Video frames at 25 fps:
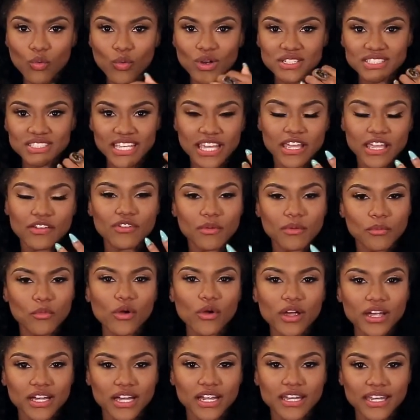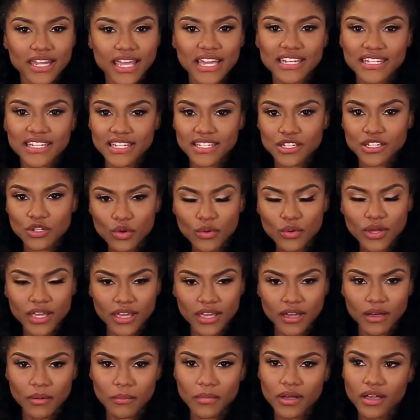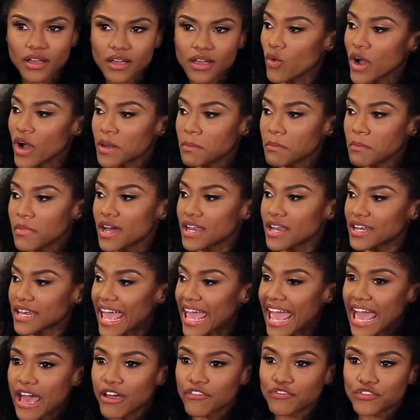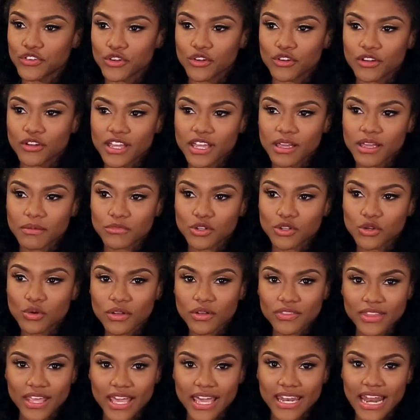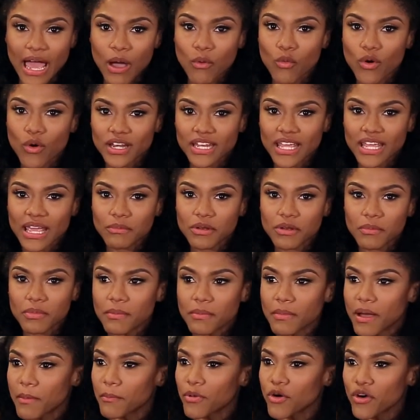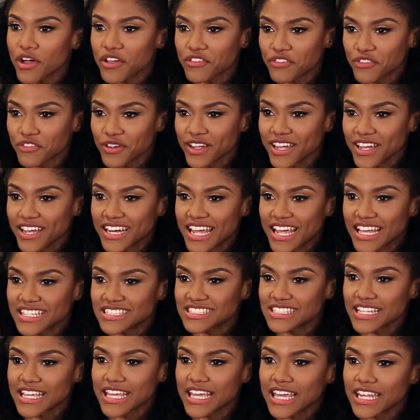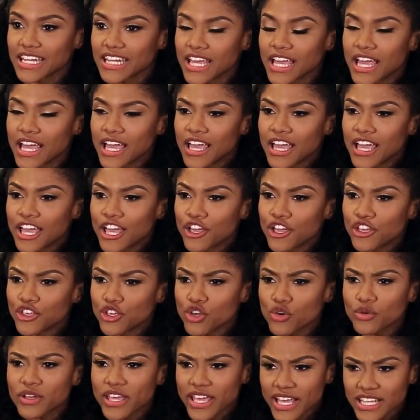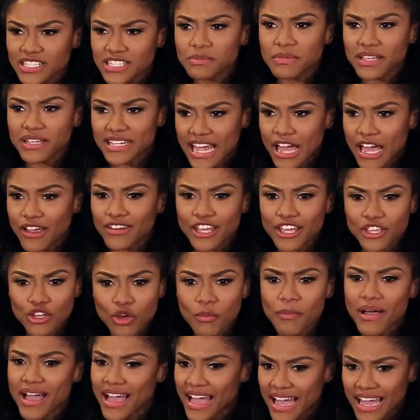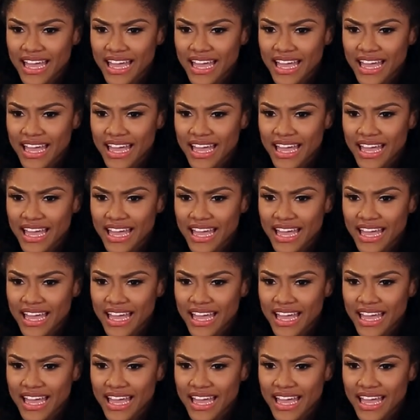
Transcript: was even more connected to him. 1 month after him doing that, I wanted him to be my boyfriend. I said, you kissed me down there, you